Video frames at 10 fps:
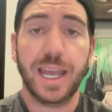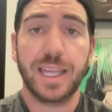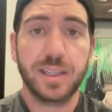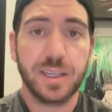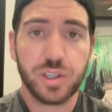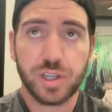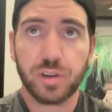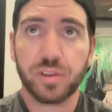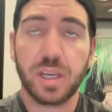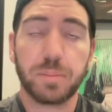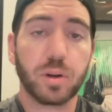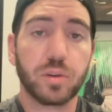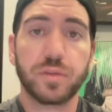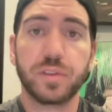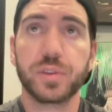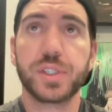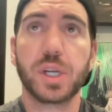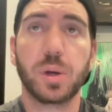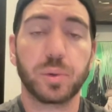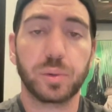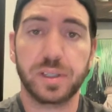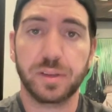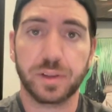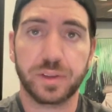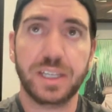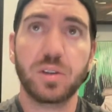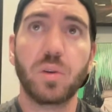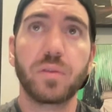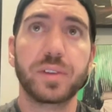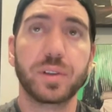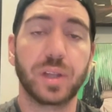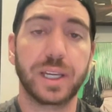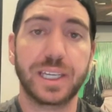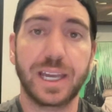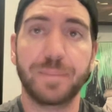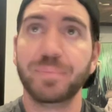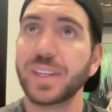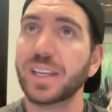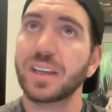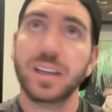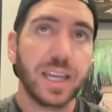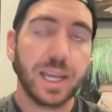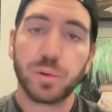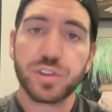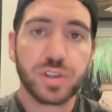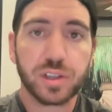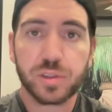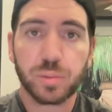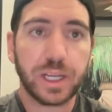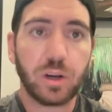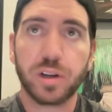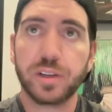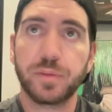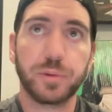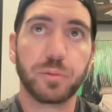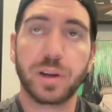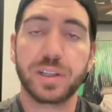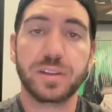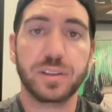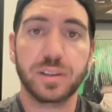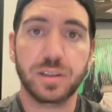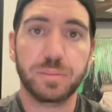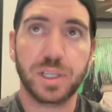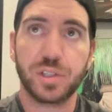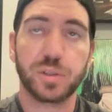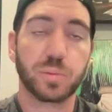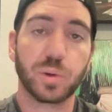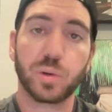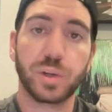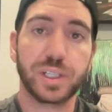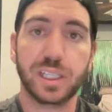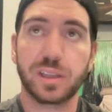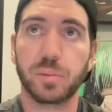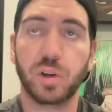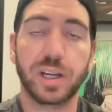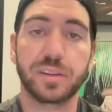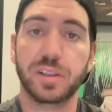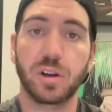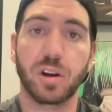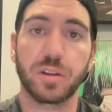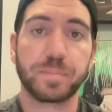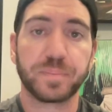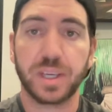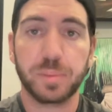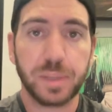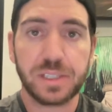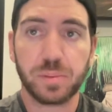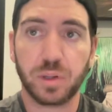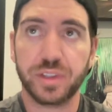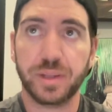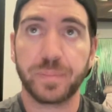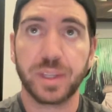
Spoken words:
And this year, the approach feels totally different. They don't feel like hey, we're just going to swing hard, and if we run into pitches, we're going to get the ball out of the yard type of baseball team.